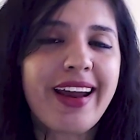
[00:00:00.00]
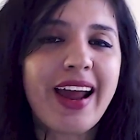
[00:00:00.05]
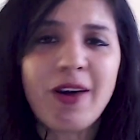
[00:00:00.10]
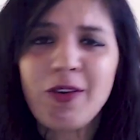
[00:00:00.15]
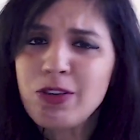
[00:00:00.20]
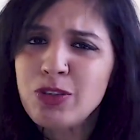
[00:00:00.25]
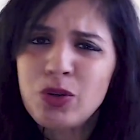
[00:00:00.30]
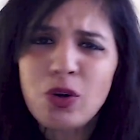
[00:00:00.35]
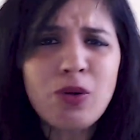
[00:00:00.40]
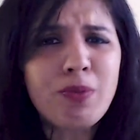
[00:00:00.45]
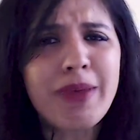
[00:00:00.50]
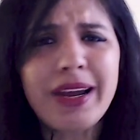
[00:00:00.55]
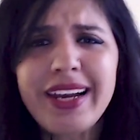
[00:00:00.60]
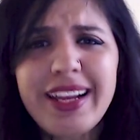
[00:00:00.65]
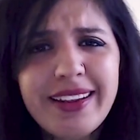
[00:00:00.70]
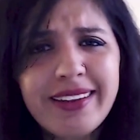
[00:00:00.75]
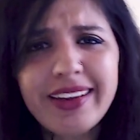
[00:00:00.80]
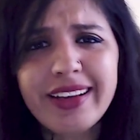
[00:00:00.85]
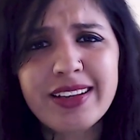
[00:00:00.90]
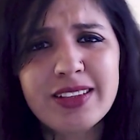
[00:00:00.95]
I was told many
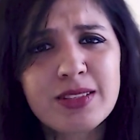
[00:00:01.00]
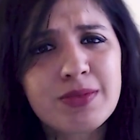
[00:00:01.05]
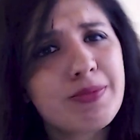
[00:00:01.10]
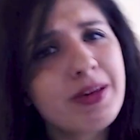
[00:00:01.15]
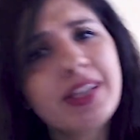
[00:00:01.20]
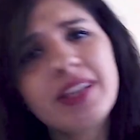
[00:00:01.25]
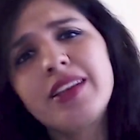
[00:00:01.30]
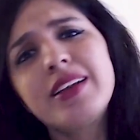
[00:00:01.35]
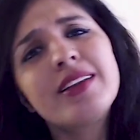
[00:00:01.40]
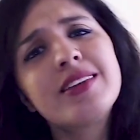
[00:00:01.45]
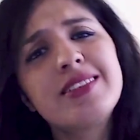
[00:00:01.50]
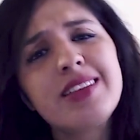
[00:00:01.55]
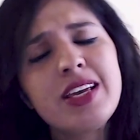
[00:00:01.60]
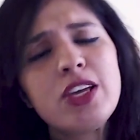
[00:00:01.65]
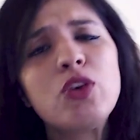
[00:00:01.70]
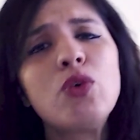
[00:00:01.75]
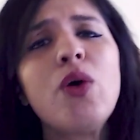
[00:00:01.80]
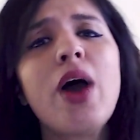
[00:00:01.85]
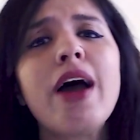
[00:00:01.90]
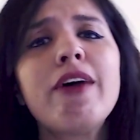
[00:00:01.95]
things, but see,
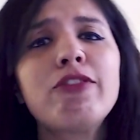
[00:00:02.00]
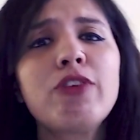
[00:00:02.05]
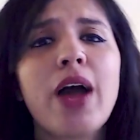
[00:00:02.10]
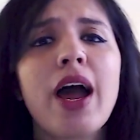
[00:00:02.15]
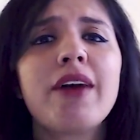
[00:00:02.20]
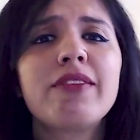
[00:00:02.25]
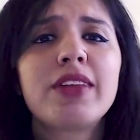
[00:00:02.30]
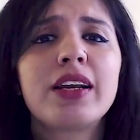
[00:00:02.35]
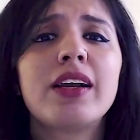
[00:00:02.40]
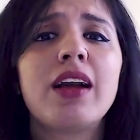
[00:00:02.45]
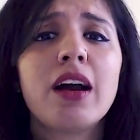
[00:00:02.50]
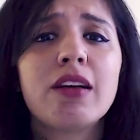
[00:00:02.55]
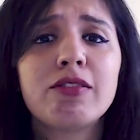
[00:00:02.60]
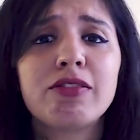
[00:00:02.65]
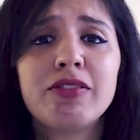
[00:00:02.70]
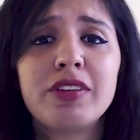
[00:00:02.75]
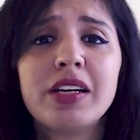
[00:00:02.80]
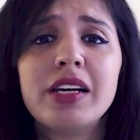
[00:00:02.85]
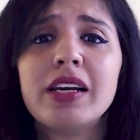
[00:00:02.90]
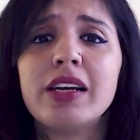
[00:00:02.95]
you have to have the gut
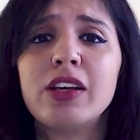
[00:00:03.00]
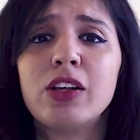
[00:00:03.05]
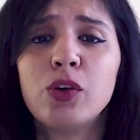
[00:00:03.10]
feeling.